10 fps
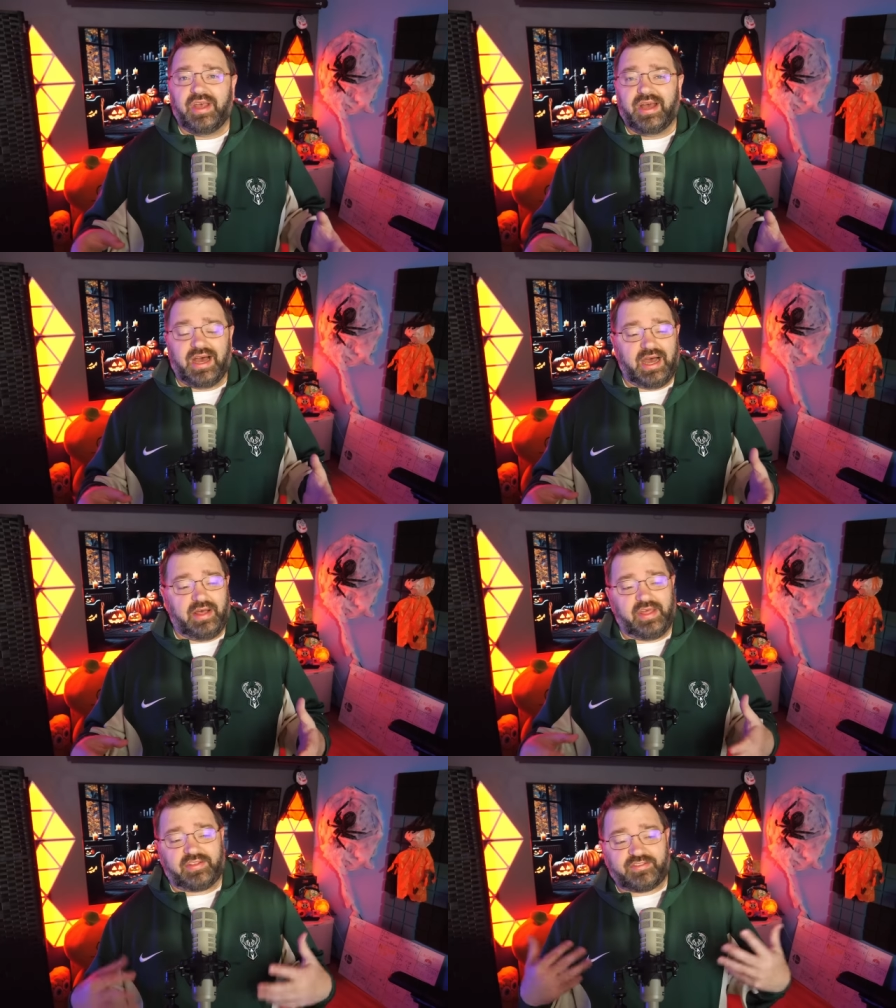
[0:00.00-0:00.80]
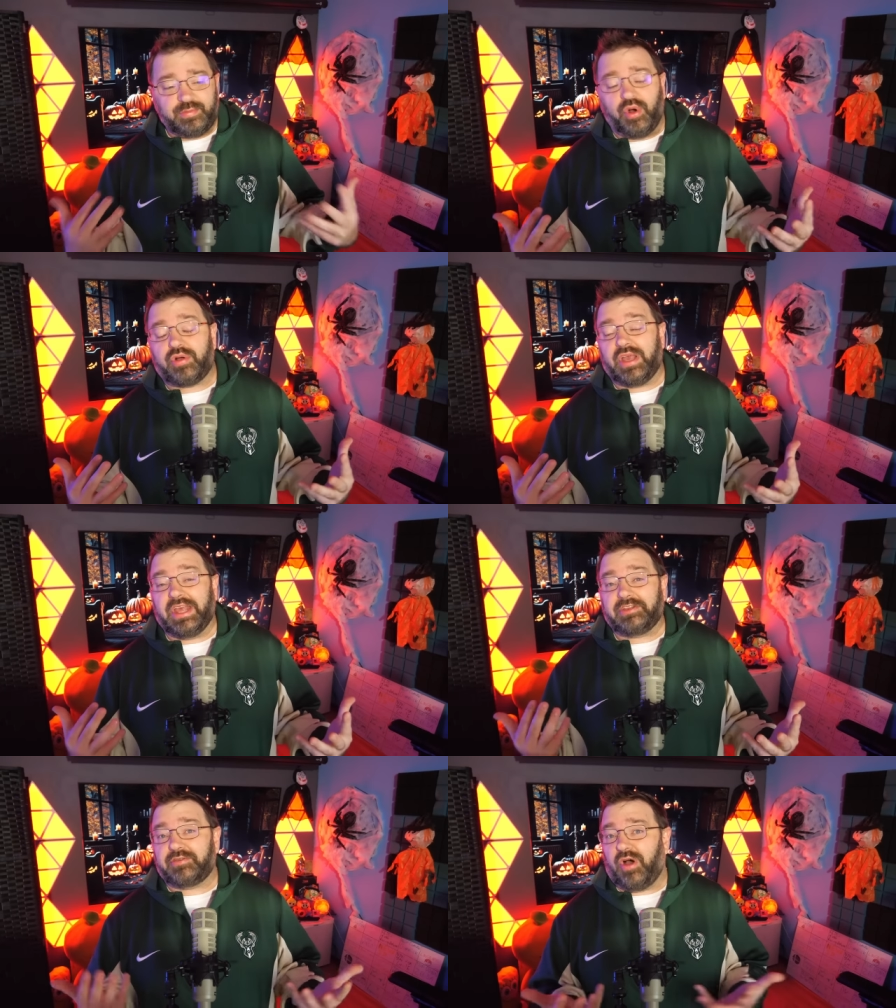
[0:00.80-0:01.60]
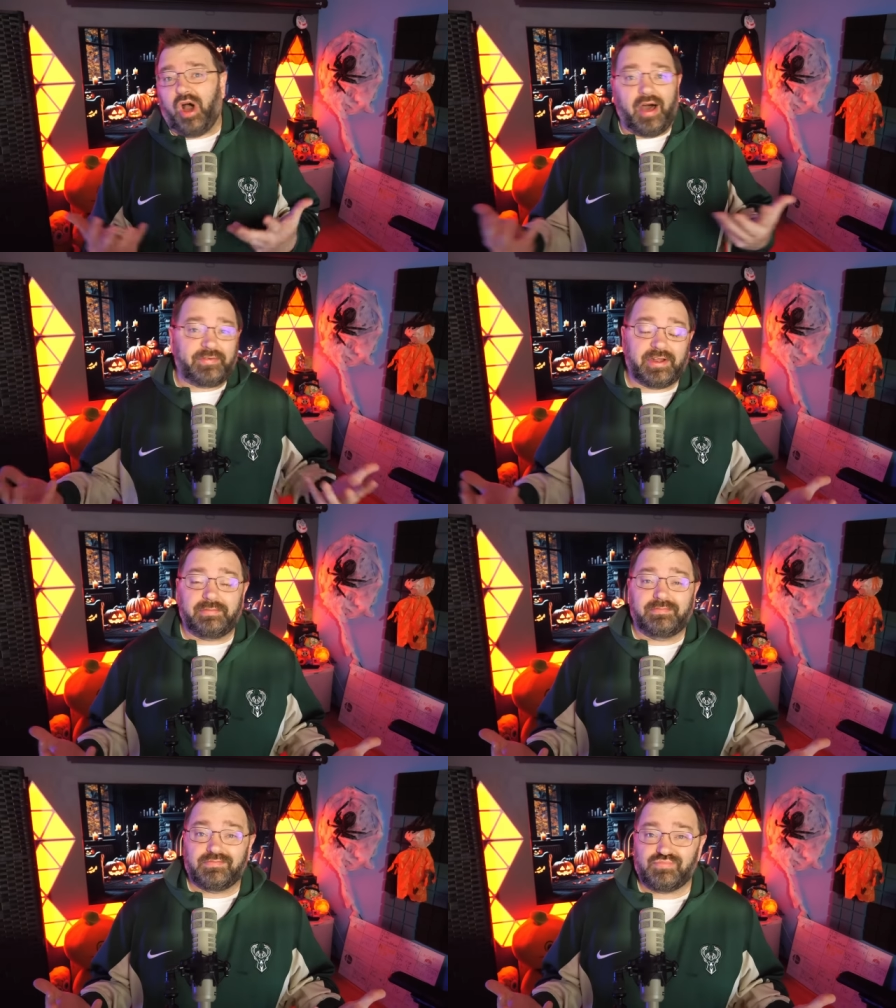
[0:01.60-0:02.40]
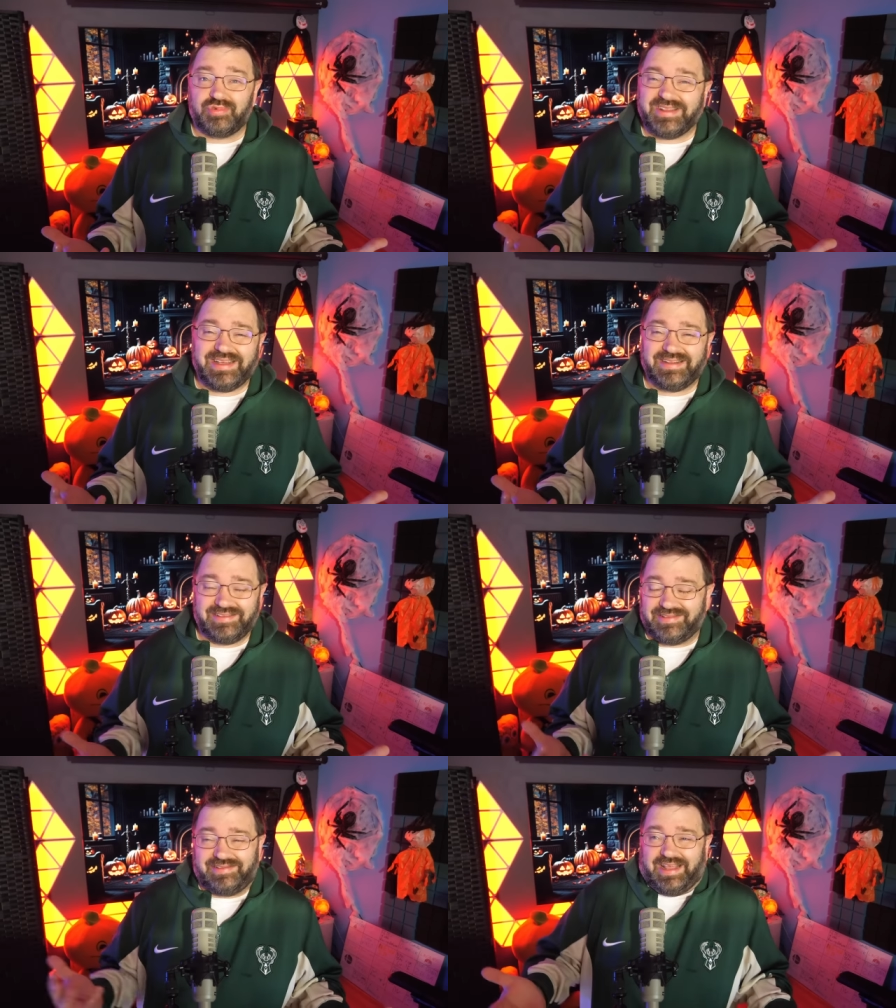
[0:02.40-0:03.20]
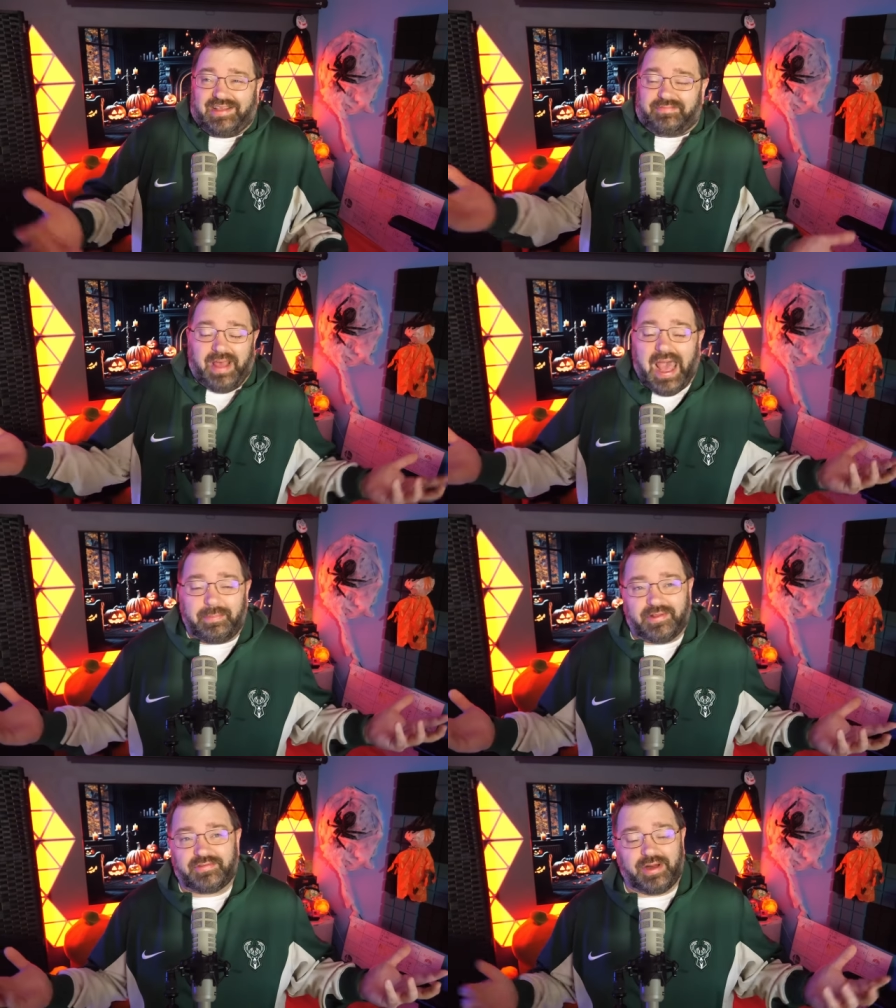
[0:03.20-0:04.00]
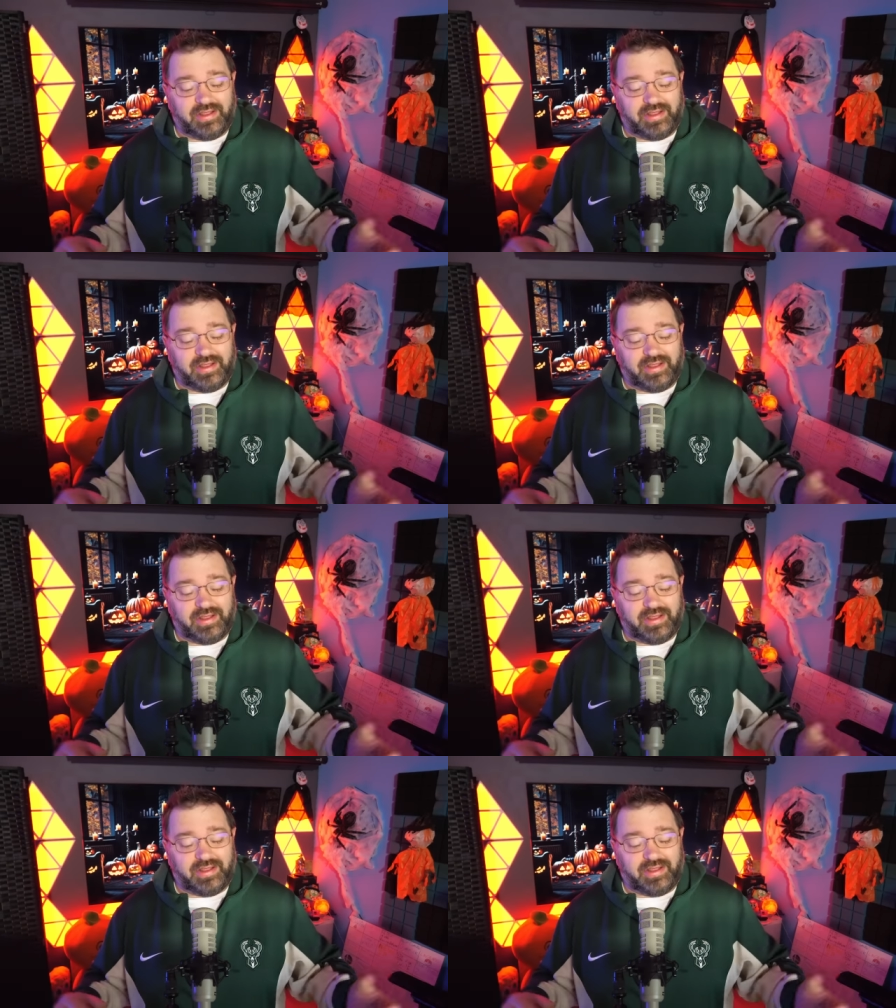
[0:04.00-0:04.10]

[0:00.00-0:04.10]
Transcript: that smoke is often really like happens, right?